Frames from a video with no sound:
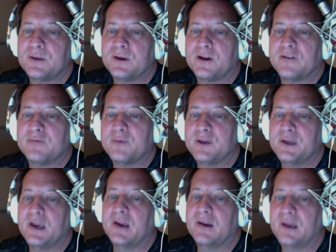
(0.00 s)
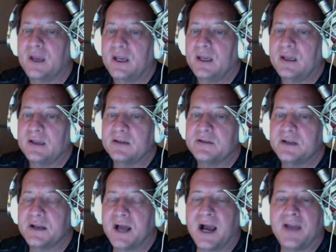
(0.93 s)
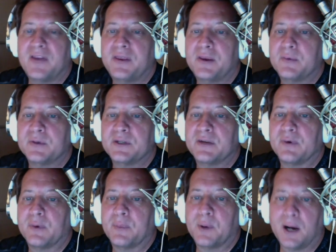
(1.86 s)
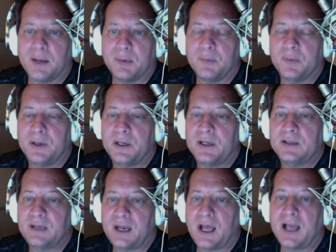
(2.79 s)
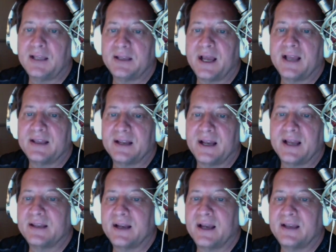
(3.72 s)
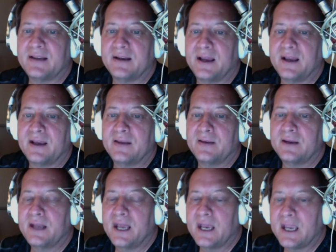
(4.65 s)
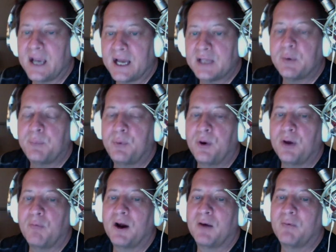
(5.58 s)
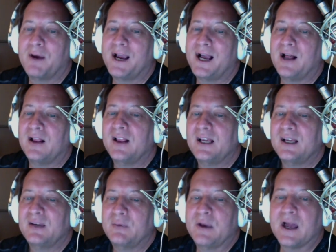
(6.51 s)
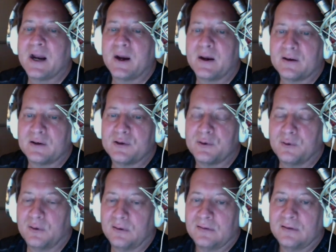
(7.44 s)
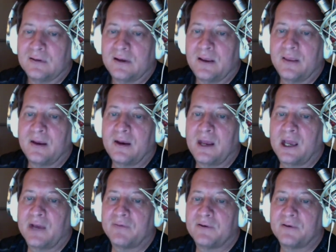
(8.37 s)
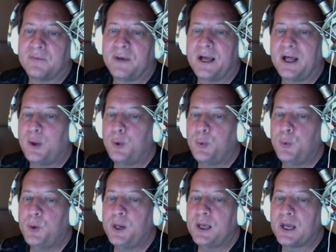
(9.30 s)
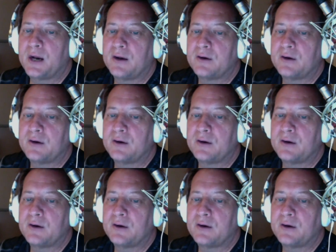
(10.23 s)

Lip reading: the government did is deny that there was ever a problem. Deny, deny, deny, deny, deny, and then it got to a point where, well, we got it under control, and then after, well, we got it